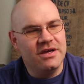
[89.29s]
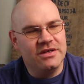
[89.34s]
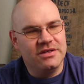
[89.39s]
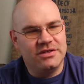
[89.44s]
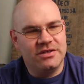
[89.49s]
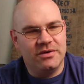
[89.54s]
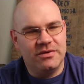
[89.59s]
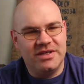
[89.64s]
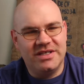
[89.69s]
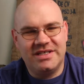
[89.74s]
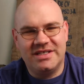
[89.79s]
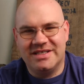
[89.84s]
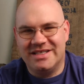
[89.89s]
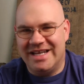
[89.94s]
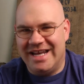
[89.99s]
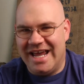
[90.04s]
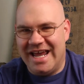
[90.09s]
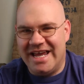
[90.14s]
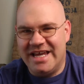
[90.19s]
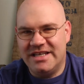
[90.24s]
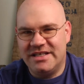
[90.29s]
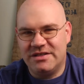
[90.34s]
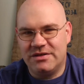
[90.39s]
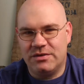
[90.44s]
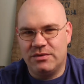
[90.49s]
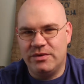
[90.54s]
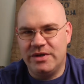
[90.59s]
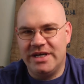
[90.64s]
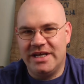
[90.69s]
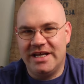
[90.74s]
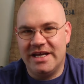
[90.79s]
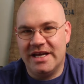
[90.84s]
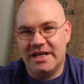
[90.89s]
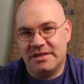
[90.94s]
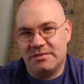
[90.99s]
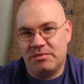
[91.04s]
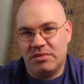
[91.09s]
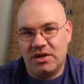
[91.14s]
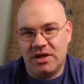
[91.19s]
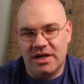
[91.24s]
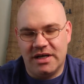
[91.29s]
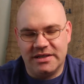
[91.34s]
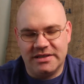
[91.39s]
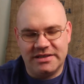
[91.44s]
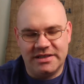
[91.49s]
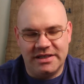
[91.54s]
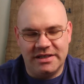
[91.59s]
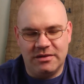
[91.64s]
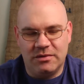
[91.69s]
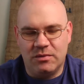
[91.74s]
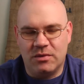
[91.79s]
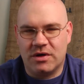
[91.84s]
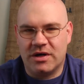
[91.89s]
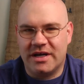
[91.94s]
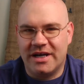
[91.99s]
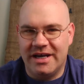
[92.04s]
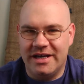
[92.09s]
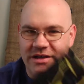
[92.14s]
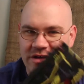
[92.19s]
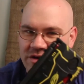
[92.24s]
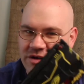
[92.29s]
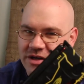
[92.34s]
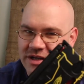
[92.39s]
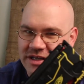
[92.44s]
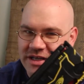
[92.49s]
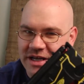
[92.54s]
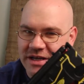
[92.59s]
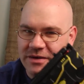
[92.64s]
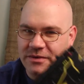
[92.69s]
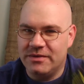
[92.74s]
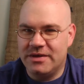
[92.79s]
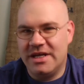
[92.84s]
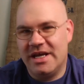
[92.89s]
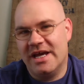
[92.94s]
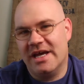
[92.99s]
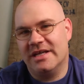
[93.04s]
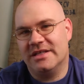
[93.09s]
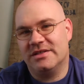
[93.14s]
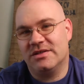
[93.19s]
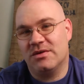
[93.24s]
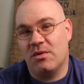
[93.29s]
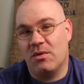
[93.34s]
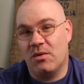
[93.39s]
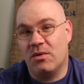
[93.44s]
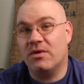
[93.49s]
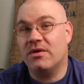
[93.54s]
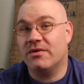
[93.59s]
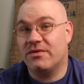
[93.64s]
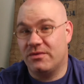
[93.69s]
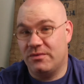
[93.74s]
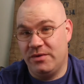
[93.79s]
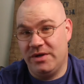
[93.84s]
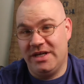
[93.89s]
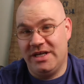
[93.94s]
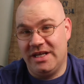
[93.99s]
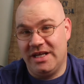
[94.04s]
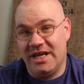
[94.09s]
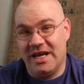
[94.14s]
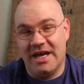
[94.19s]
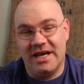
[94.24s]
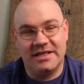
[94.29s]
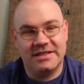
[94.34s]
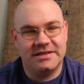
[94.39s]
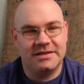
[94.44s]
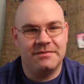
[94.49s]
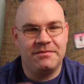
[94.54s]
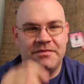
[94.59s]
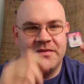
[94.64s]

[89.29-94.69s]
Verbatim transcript: So this is an Ace 3DS Plus. It'll work in your Nintendo DS or a 3DS.